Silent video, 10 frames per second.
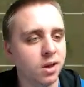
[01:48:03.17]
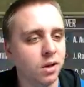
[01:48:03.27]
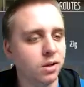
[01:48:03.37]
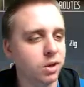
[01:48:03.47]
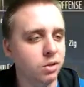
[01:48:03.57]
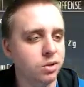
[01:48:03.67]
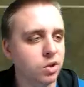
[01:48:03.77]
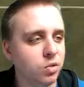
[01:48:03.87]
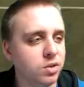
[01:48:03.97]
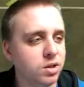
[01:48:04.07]
It's all
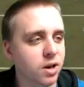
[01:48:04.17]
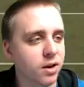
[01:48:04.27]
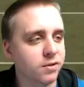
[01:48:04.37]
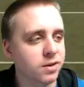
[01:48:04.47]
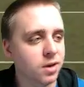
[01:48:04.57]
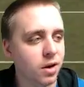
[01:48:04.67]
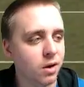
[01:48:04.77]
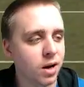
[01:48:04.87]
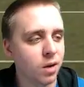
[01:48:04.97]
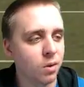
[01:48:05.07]
YouTube stuff,
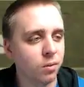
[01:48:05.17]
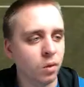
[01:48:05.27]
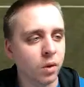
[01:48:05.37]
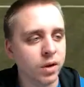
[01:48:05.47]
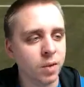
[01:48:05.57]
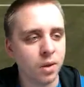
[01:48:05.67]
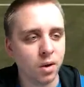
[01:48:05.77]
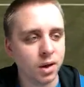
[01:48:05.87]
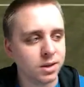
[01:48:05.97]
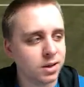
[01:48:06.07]
so I don't got to worry
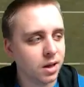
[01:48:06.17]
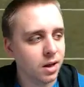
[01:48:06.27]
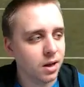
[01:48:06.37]
about it.